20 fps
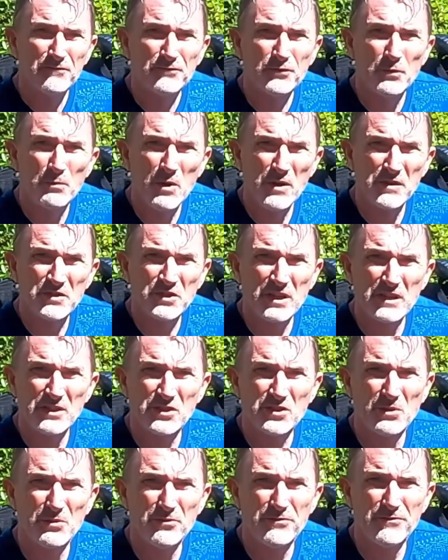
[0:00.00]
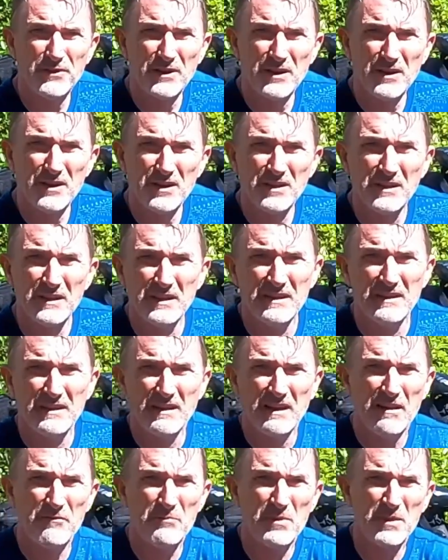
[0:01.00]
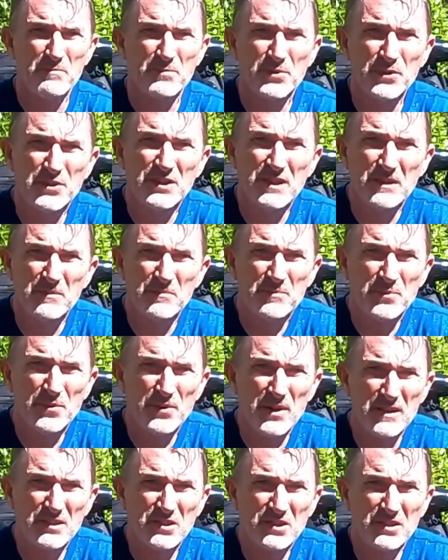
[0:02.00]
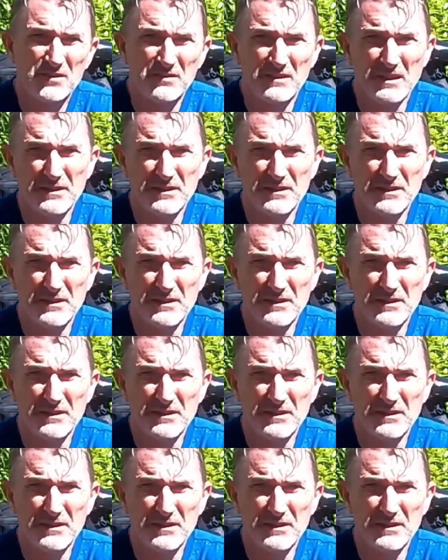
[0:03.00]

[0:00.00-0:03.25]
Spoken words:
From what I've seen so far, I've been pretty impressed.